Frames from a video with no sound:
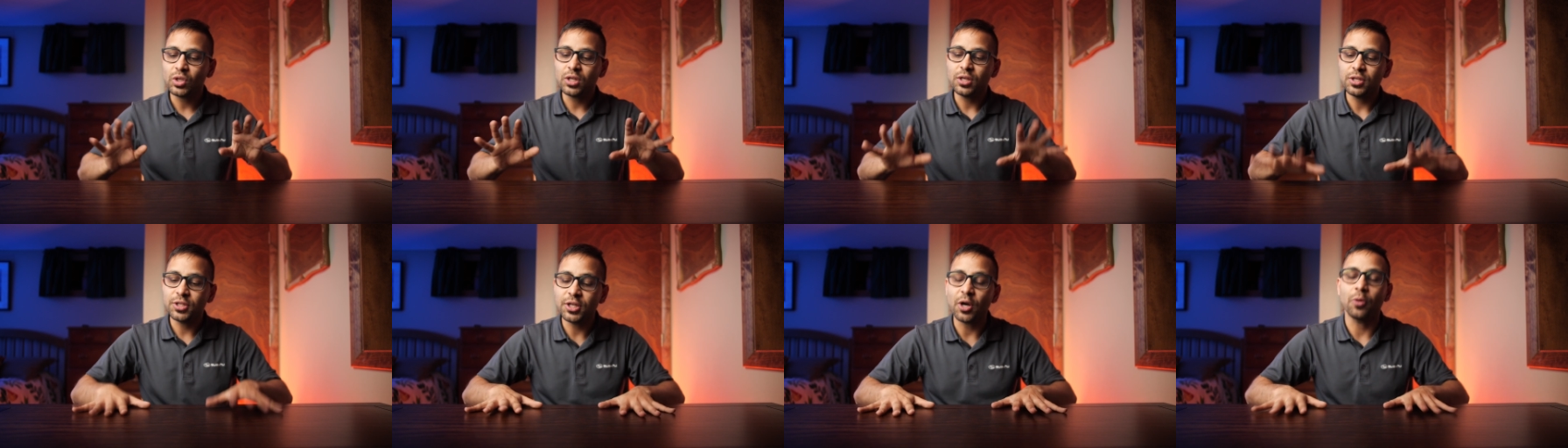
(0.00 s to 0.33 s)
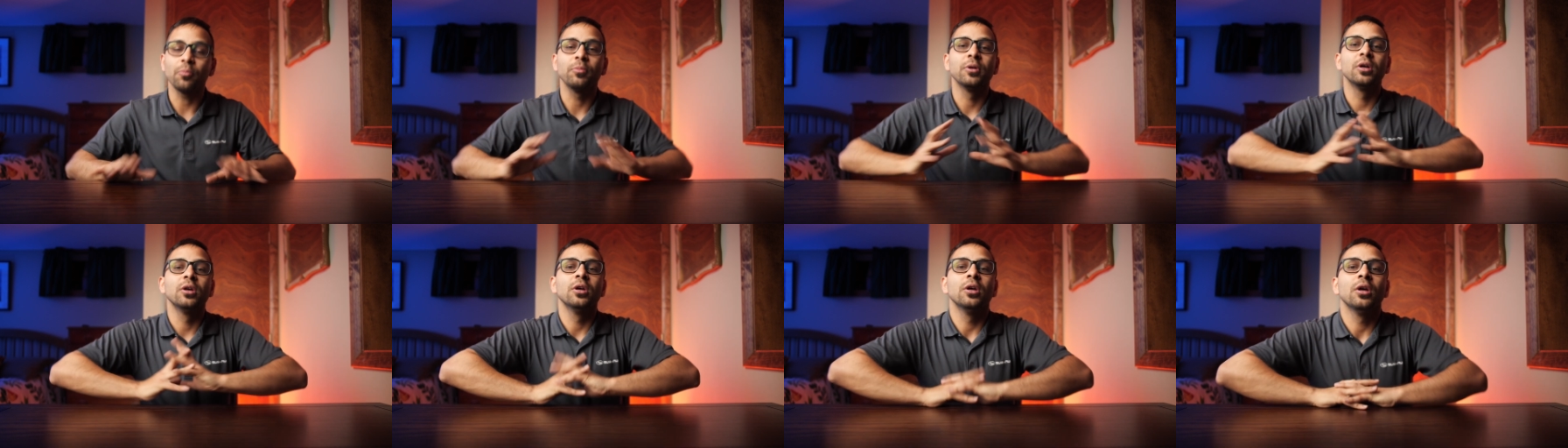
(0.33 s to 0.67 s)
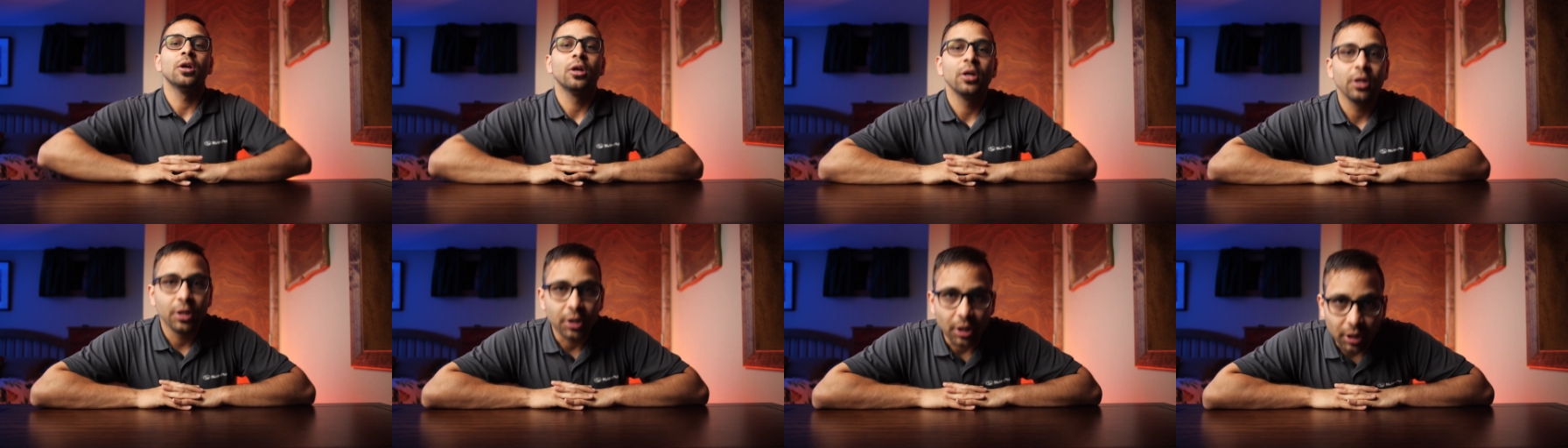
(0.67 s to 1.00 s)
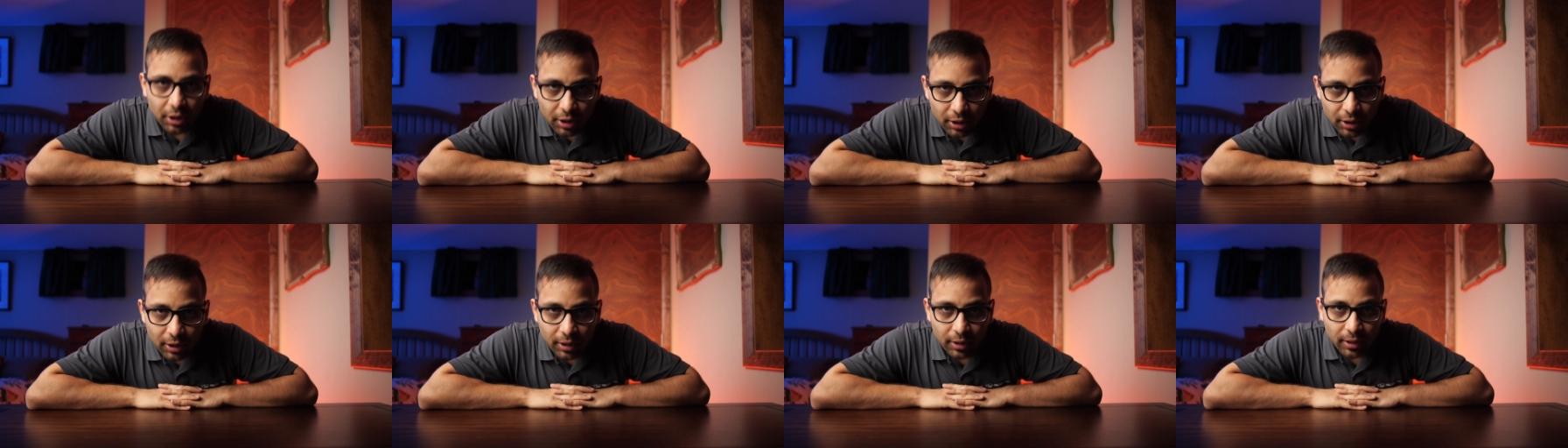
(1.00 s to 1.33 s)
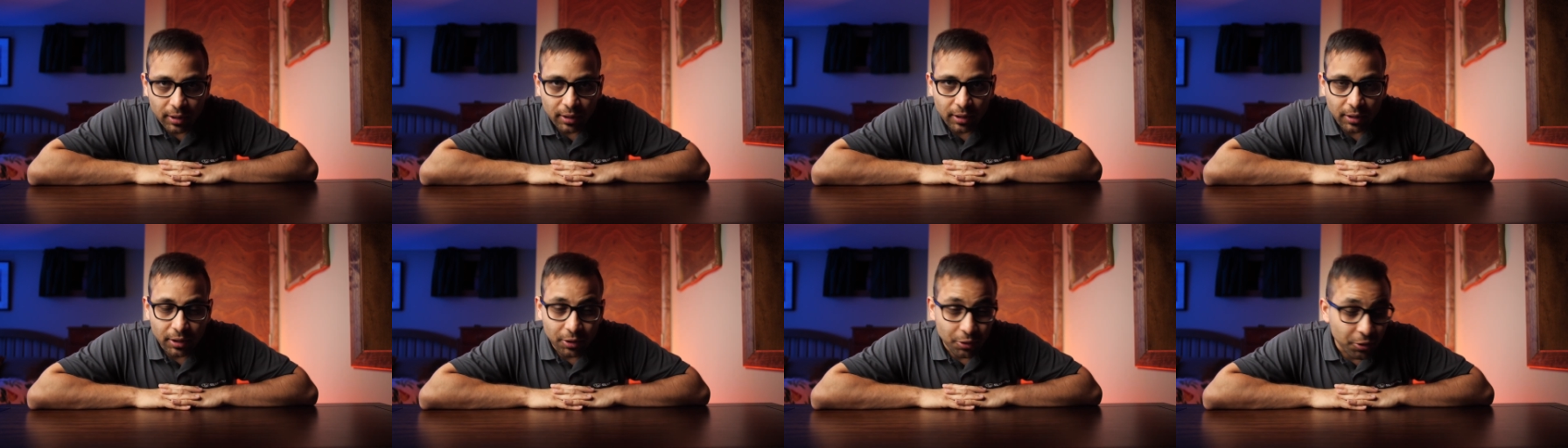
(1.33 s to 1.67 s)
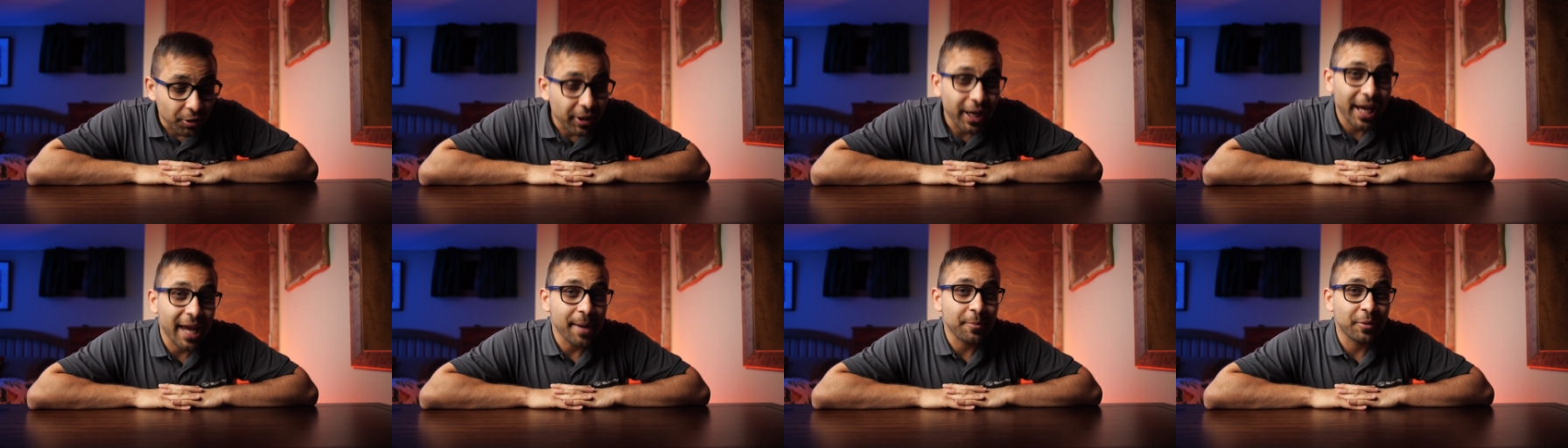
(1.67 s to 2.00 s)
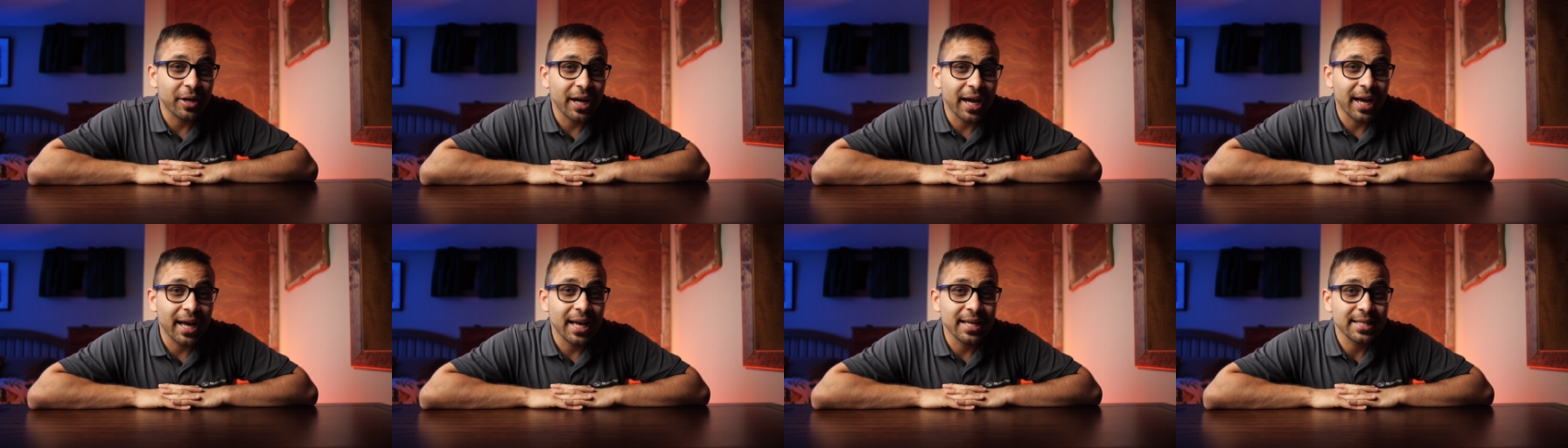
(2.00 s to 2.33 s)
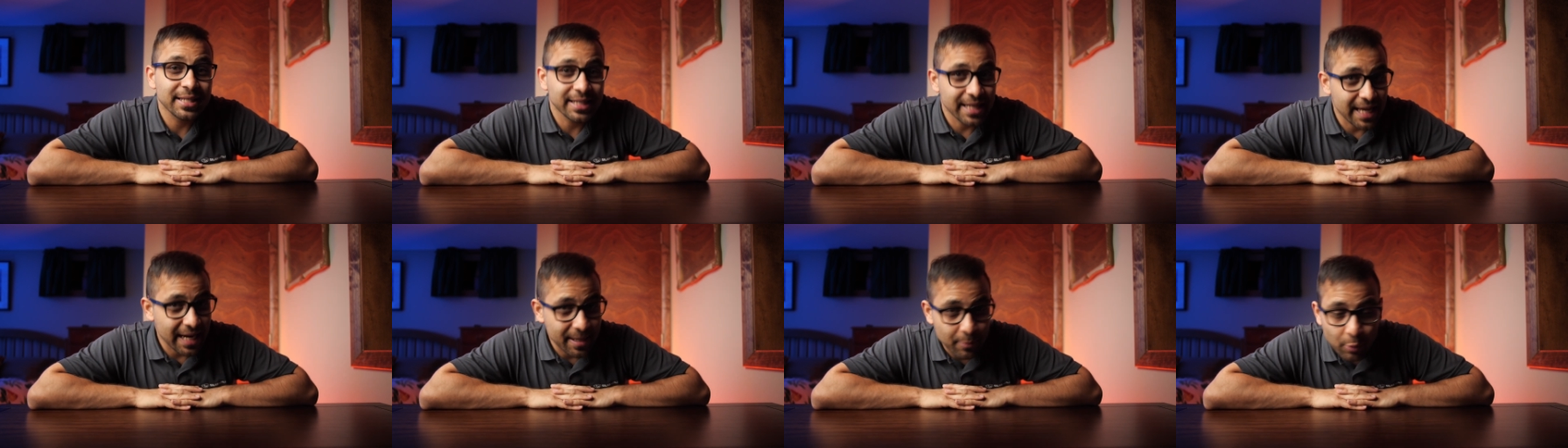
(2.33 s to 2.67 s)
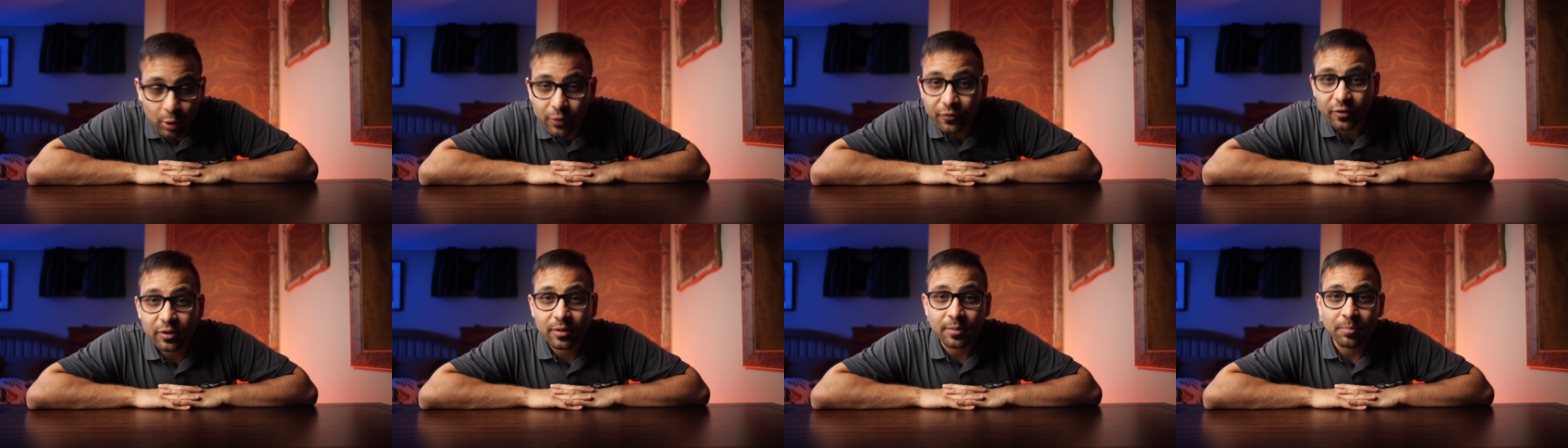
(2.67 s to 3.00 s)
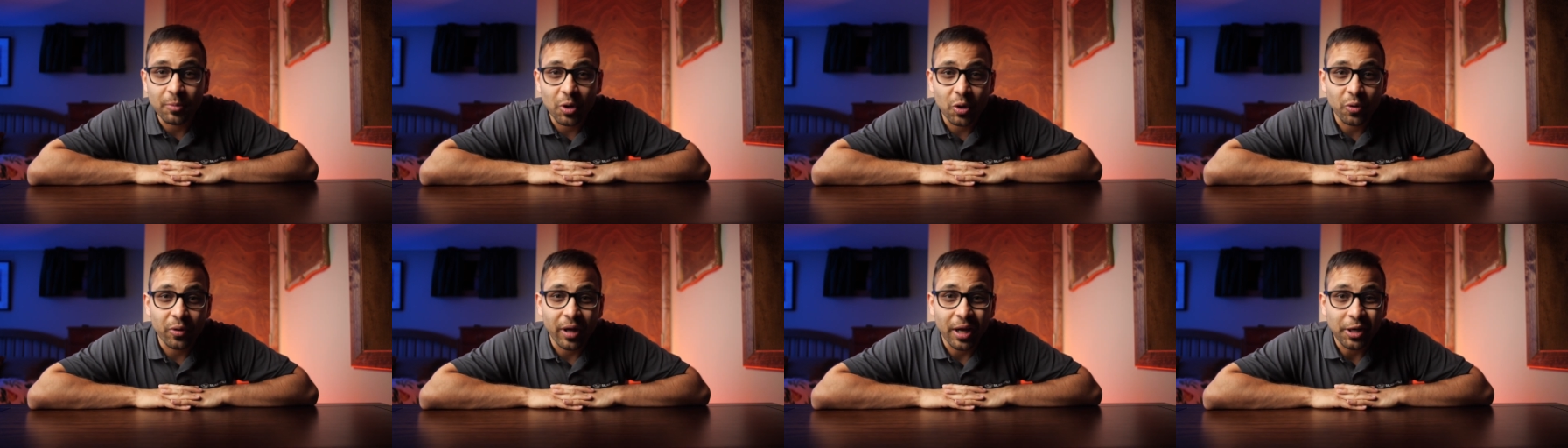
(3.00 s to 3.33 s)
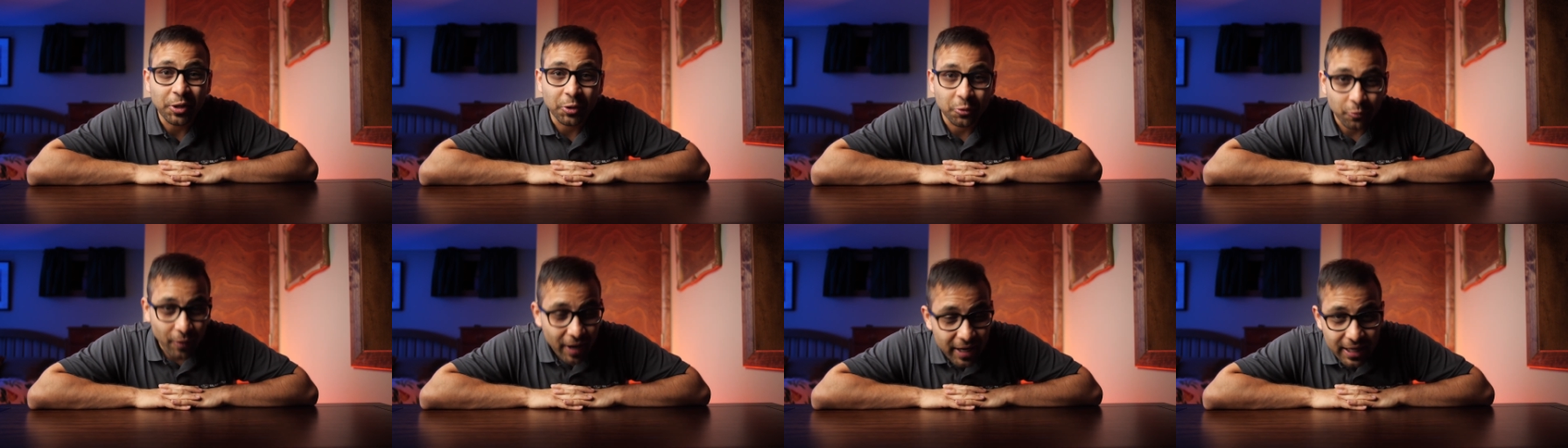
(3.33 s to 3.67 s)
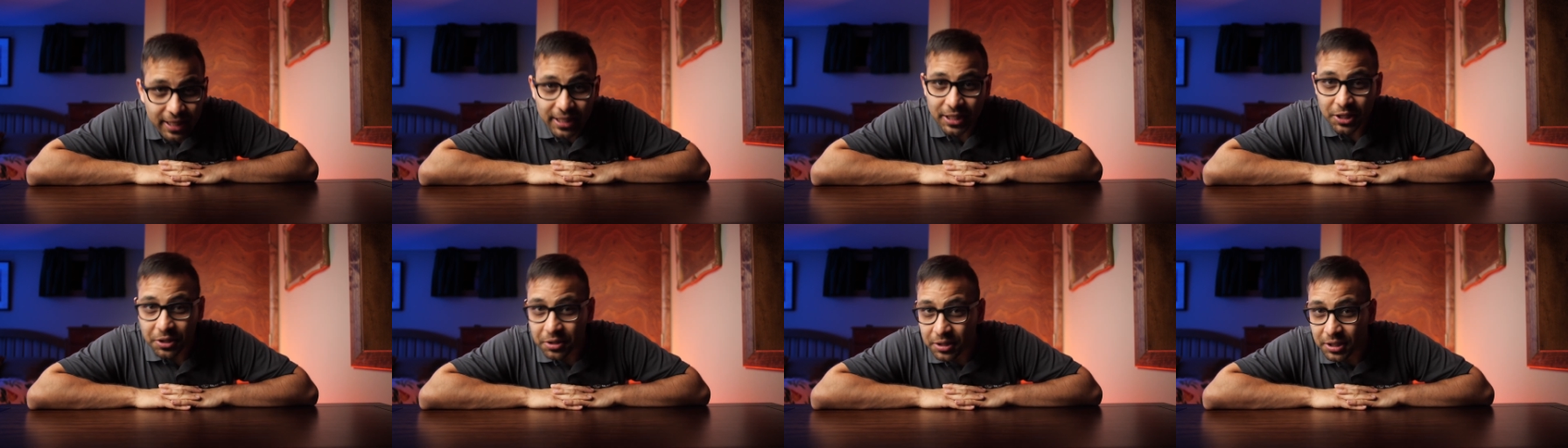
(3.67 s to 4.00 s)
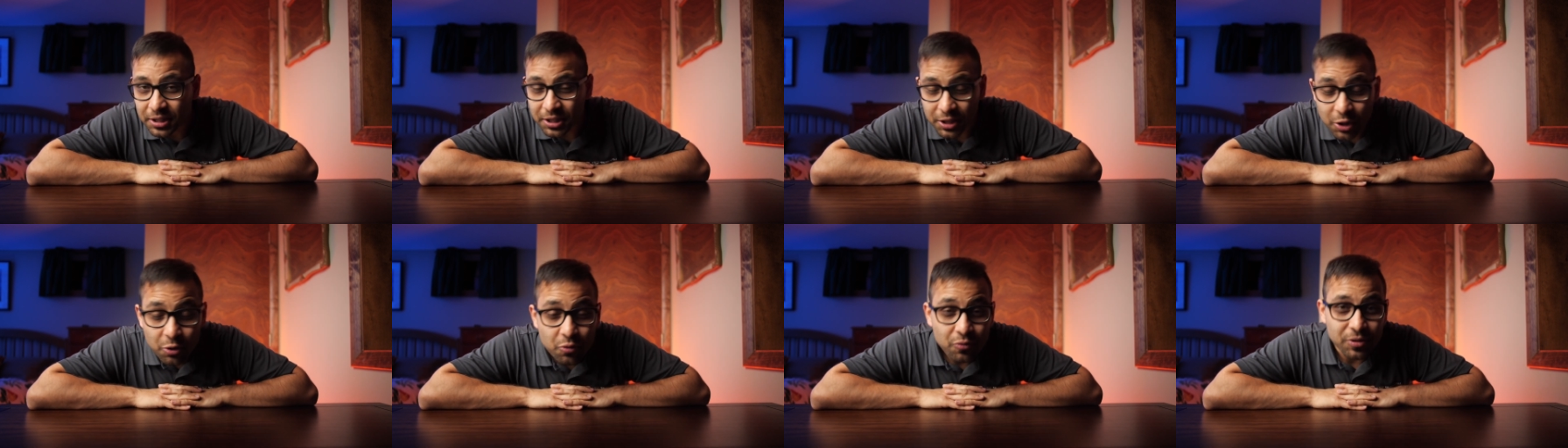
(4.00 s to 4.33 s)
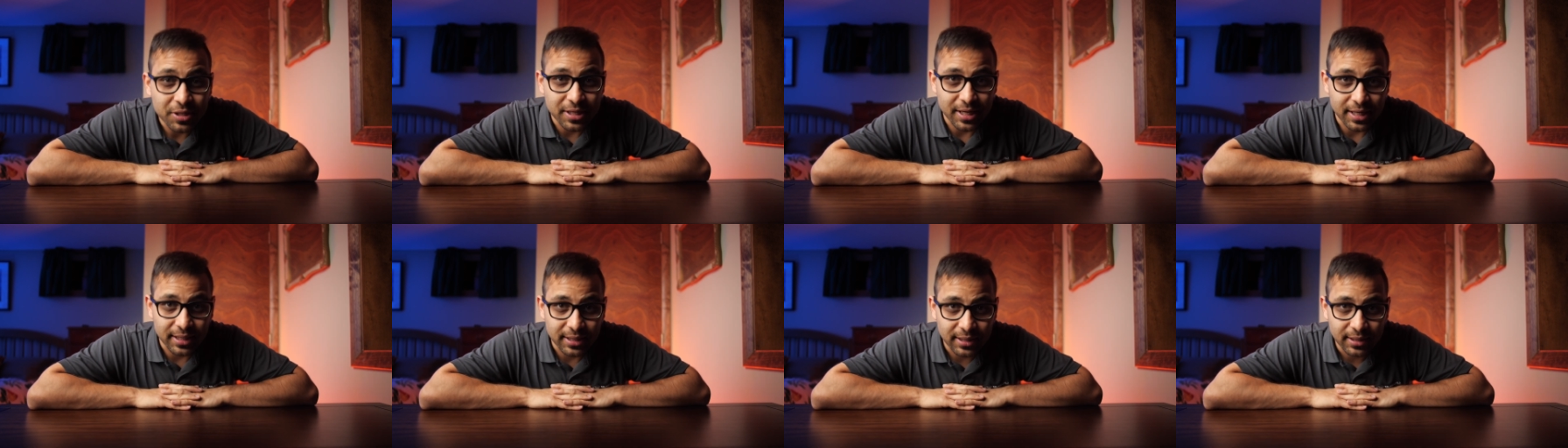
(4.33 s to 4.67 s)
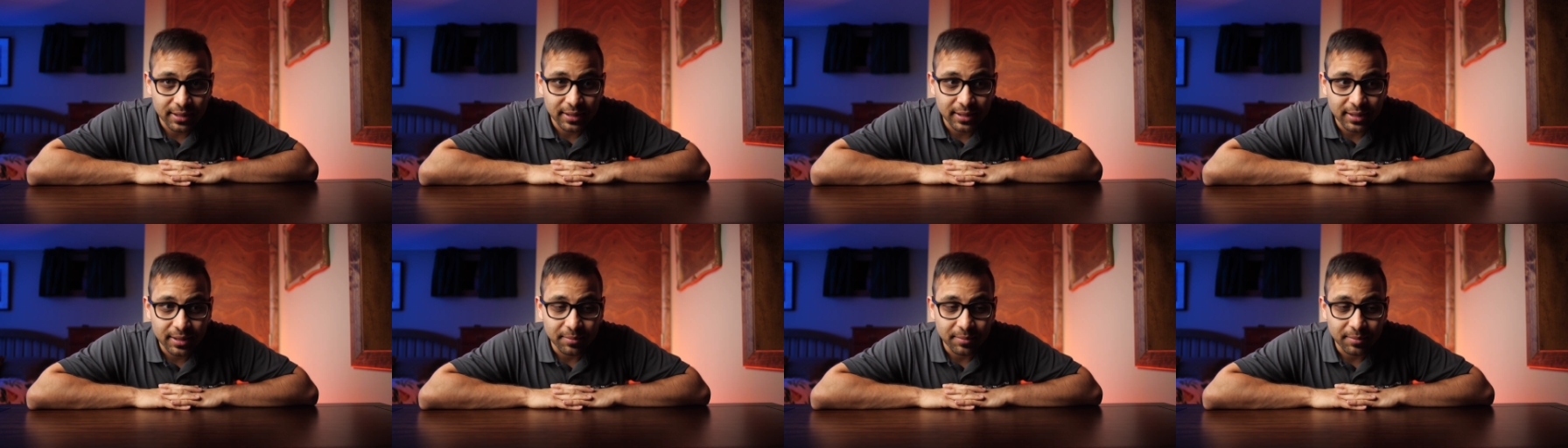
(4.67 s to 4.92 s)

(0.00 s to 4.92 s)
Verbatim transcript: So your camera has an anamorphic mode and you're ready to use it